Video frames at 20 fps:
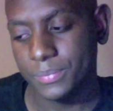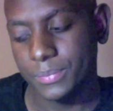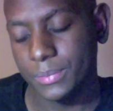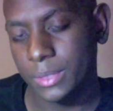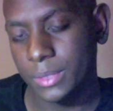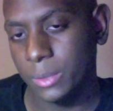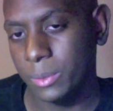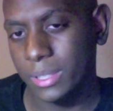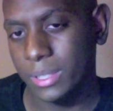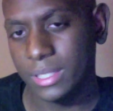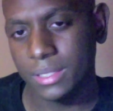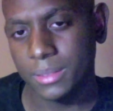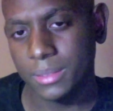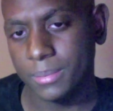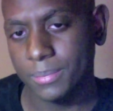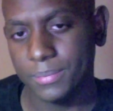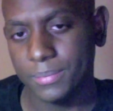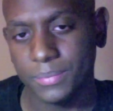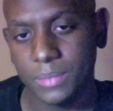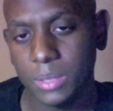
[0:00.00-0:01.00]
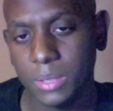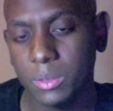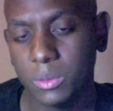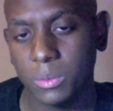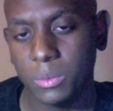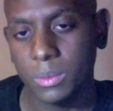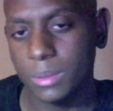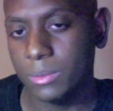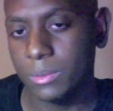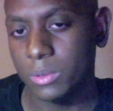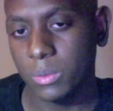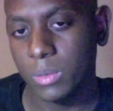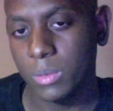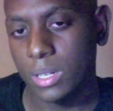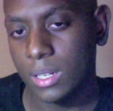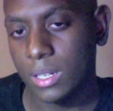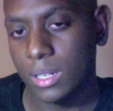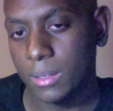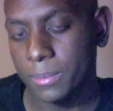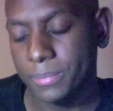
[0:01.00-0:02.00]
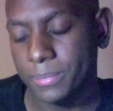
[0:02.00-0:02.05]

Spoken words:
2 weeks. It was a while.